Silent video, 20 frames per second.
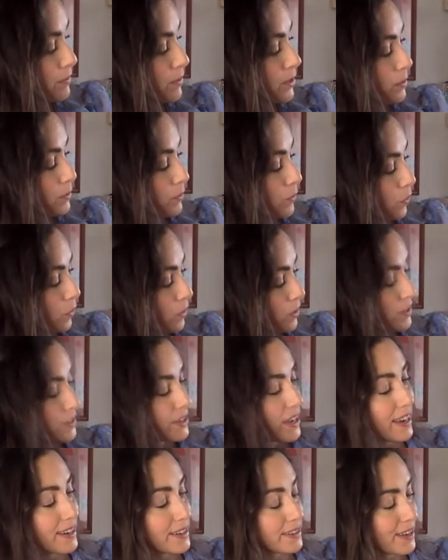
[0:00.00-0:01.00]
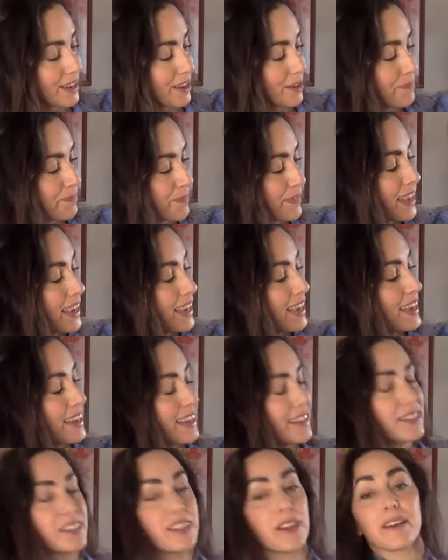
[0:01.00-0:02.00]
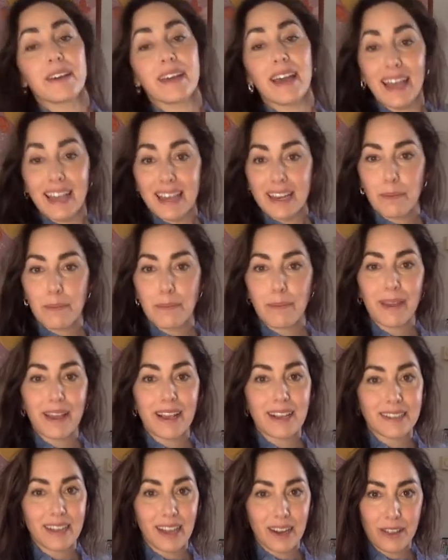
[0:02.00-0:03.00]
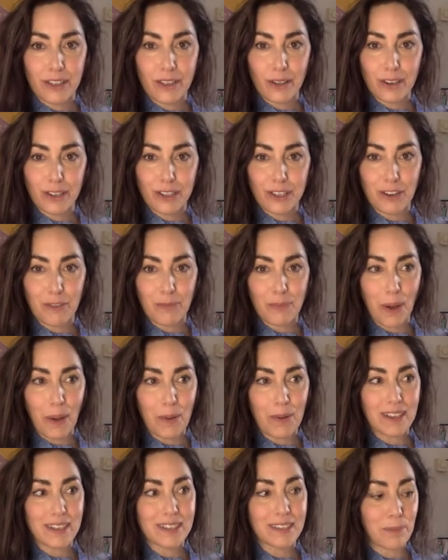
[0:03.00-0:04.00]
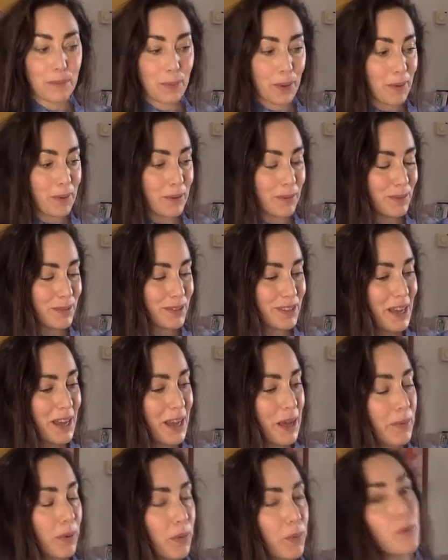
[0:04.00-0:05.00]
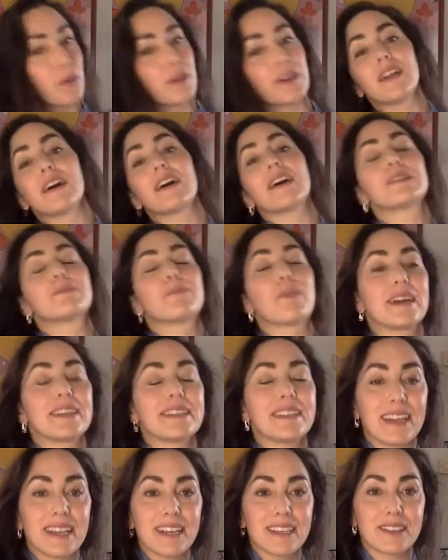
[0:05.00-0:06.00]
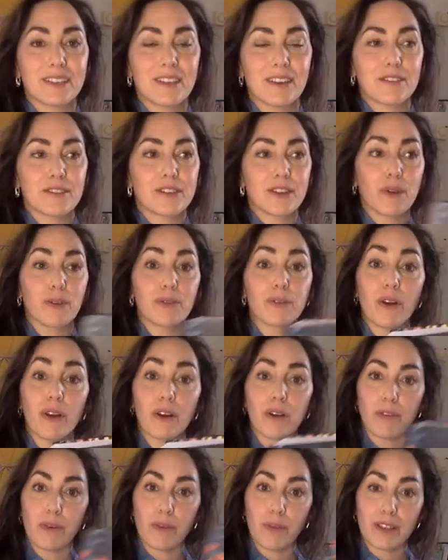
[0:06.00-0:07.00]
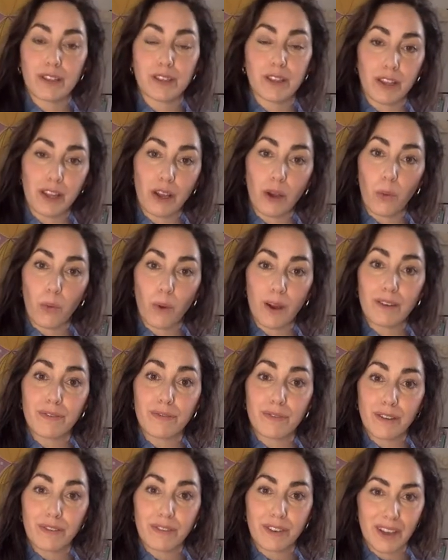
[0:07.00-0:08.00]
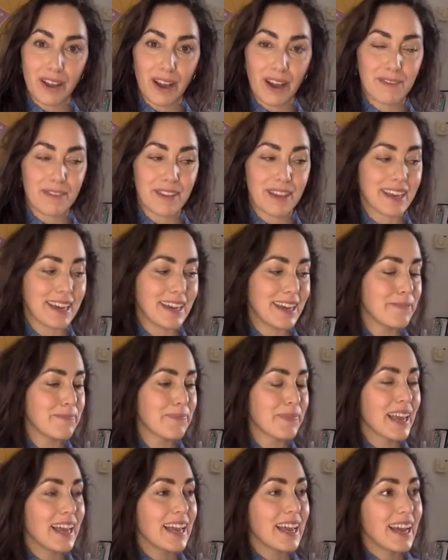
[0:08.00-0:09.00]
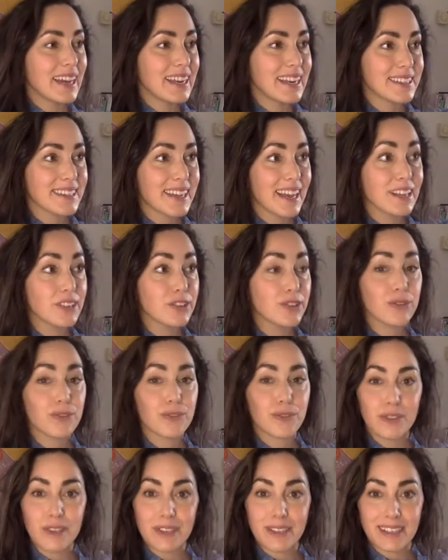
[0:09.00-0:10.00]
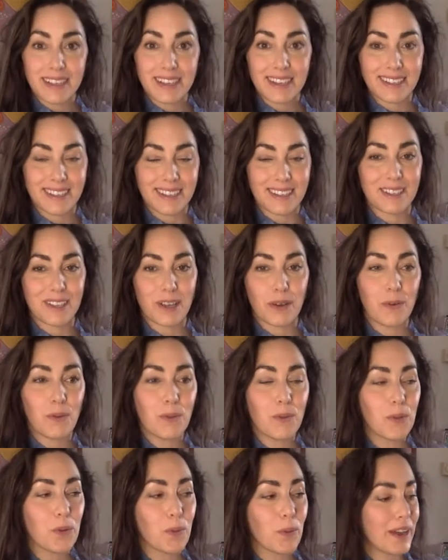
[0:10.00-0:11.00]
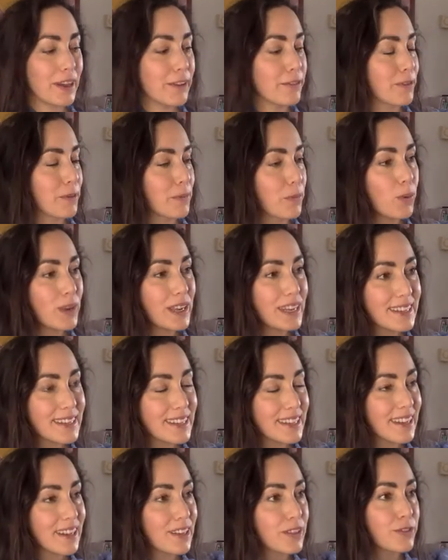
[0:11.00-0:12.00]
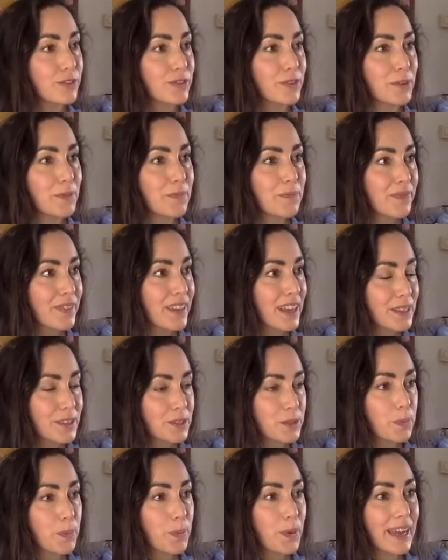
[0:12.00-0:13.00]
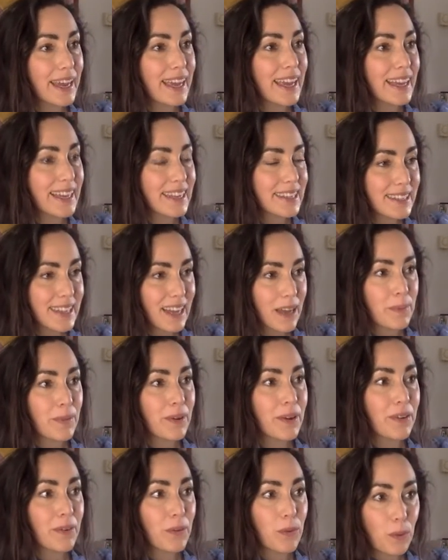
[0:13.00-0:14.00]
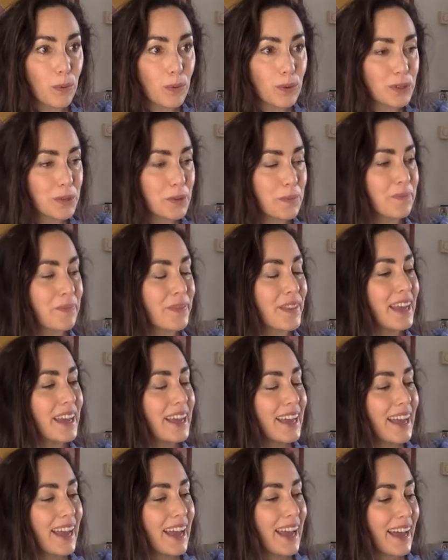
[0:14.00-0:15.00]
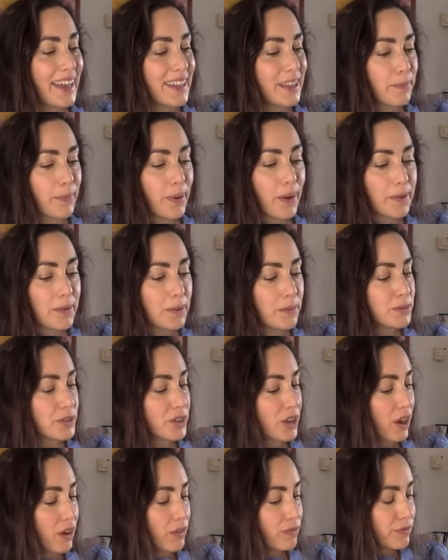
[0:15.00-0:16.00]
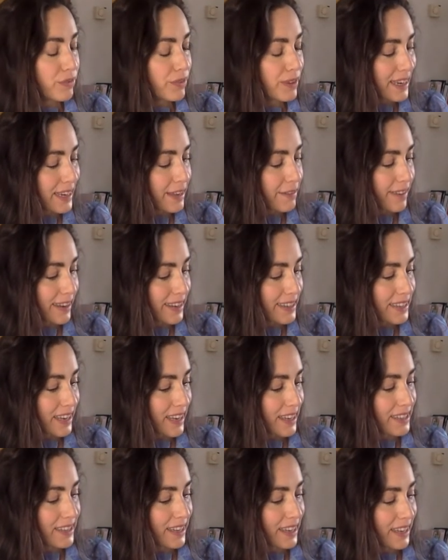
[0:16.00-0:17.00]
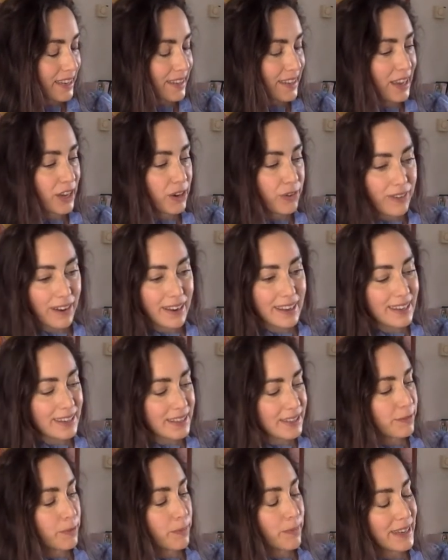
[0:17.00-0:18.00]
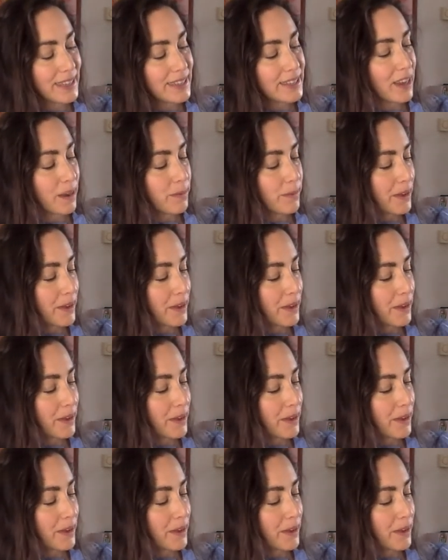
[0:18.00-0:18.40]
McMorland Hunter. And so again, a mixed anthology of poets and poems, but organised by days. So you've got one for every night of the year, and it takes you through the seasons. So all the way from winter through spring, summer, autumn. And the poems are really fantastic, and they're great for bedtime.